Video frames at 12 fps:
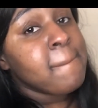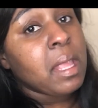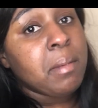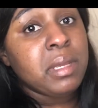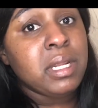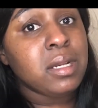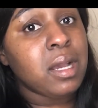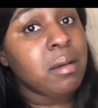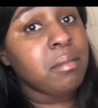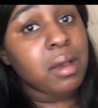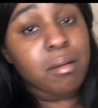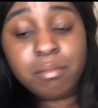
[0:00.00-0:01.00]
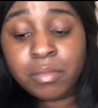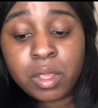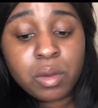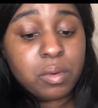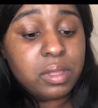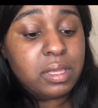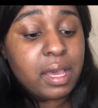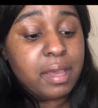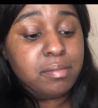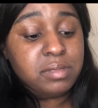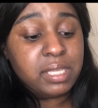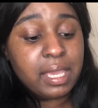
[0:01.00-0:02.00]
I'm gonna come up with an
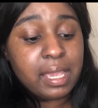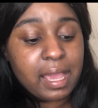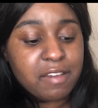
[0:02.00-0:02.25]
update.